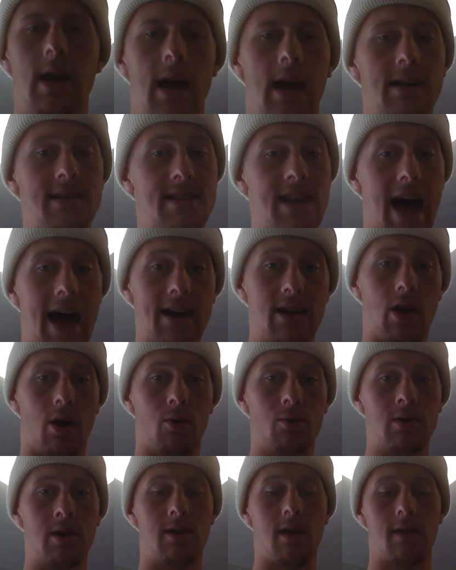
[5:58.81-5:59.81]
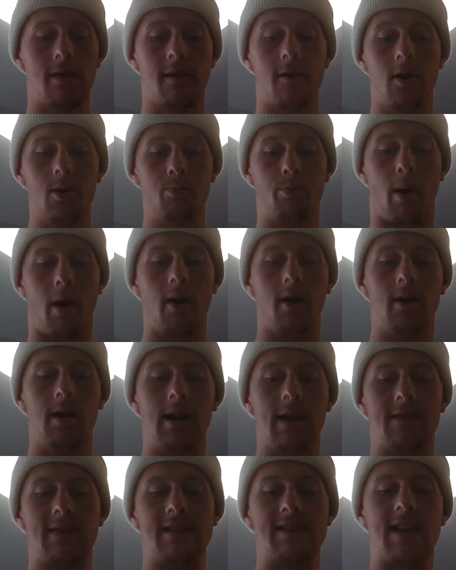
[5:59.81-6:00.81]
is not known to the third party
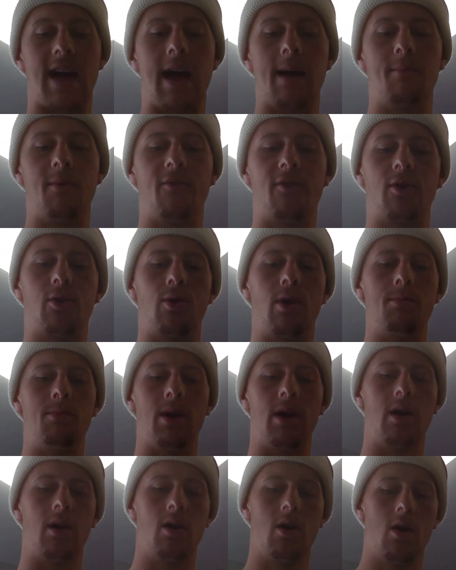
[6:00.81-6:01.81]
at the time of agreement,